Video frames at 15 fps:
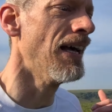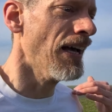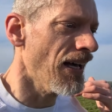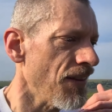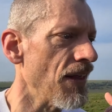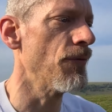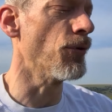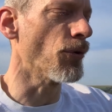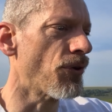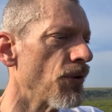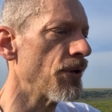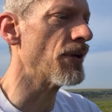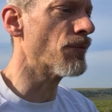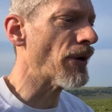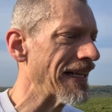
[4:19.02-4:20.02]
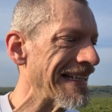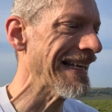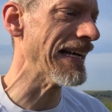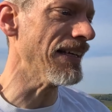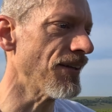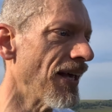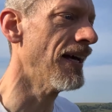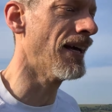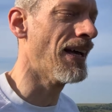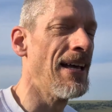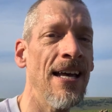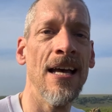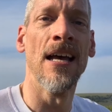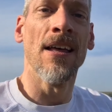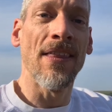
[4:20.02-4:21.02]
Therefore, through your running gait,
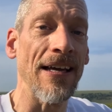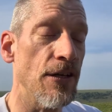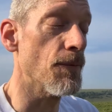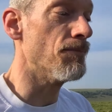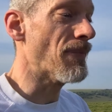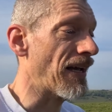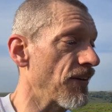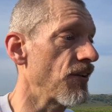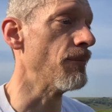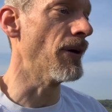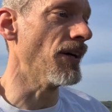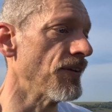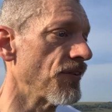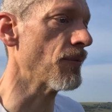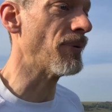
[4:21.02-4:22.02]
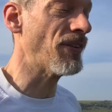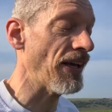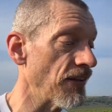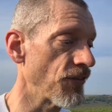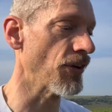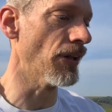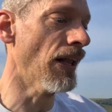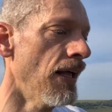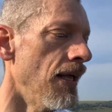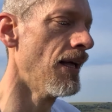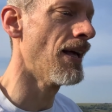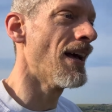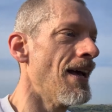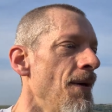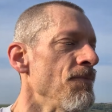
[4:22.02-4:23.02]
that could maximize the potential
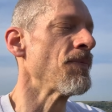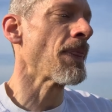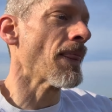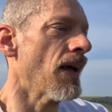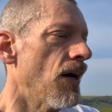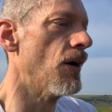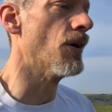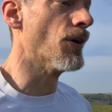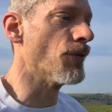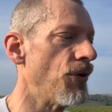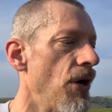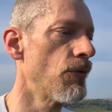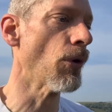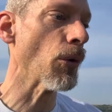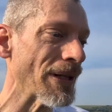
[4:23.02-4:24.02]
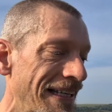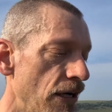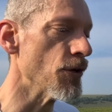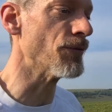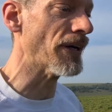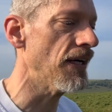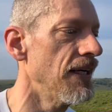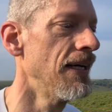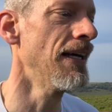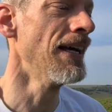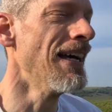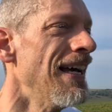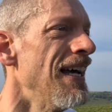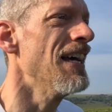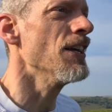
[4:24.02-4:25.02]
of rolling over
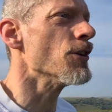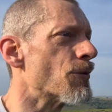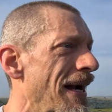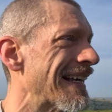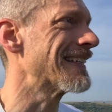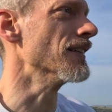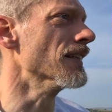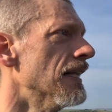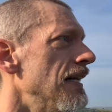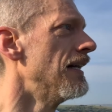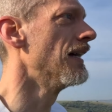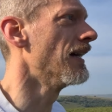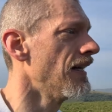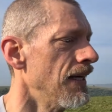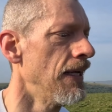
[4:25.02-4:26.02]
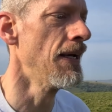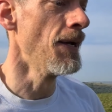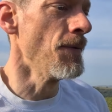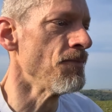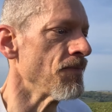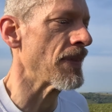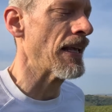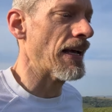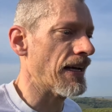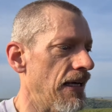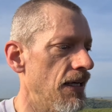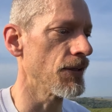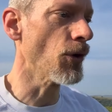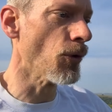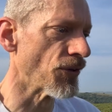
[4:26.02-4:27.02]
your ankle and
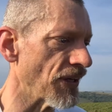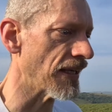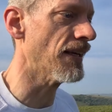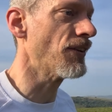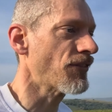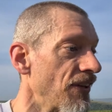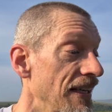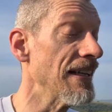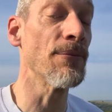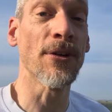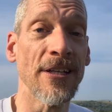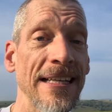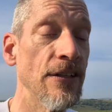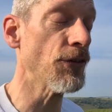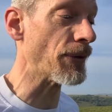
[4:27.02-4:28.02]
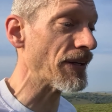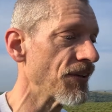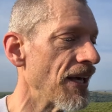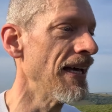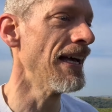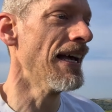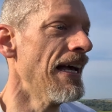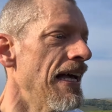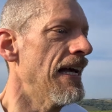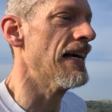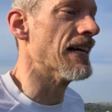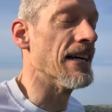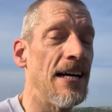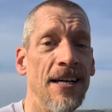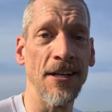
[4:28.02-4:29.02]
causing significant injuries.
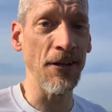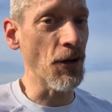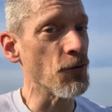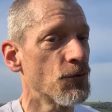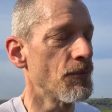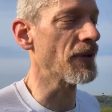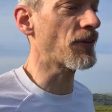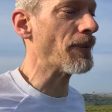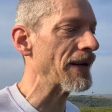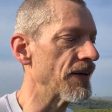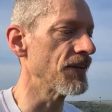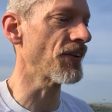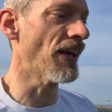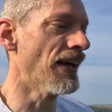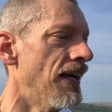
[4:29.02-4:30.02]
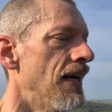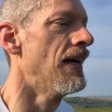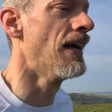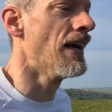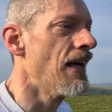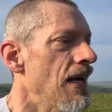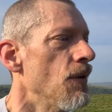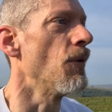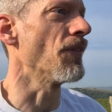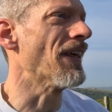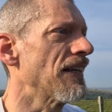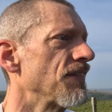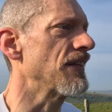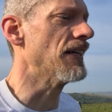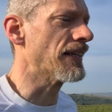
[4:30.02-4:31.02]
And I know from experience what that's
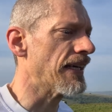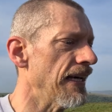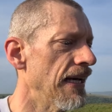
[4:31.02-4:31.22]
like.